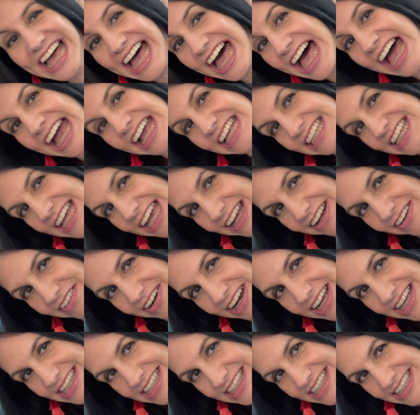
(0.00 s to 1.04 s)
I
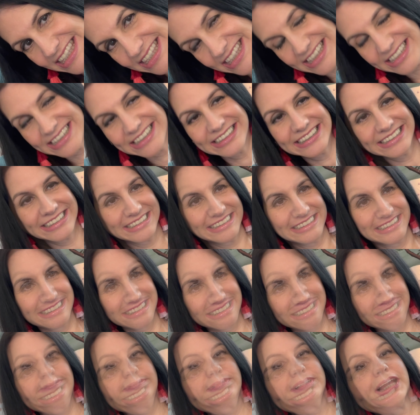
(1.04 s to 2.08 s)
digress.
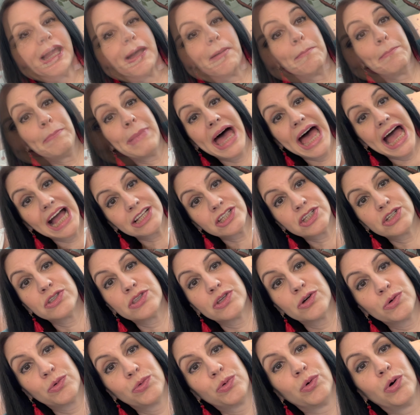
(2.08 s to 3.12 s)
Back to
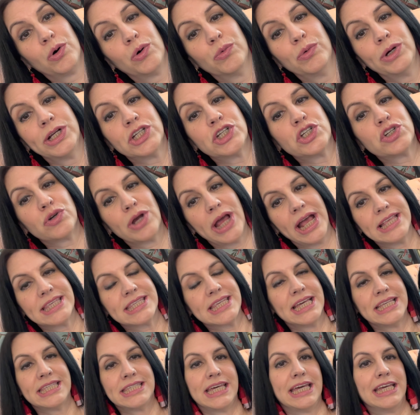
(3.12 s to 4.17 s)
the quote, which
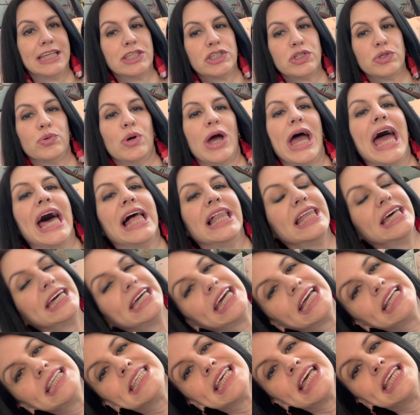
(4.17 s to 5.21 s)
translates into
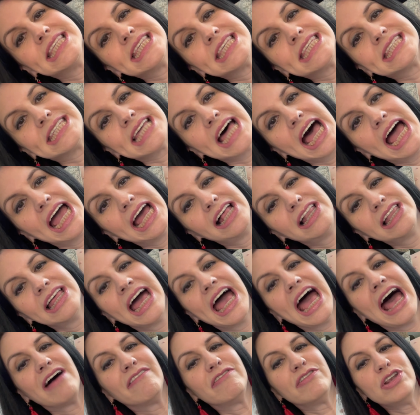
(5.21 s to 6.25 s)
elegance and style
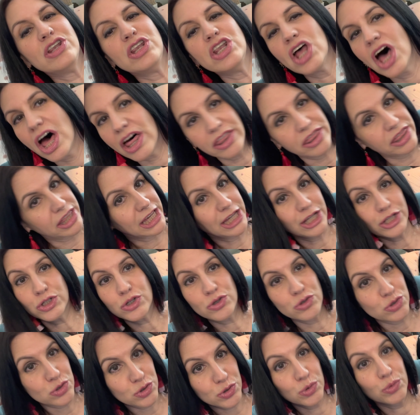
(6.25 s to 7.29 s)
have nothing to
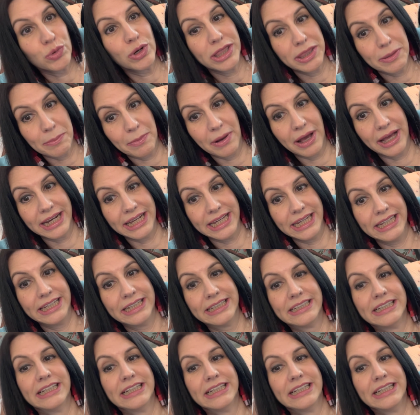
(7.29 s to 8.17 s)
do with money.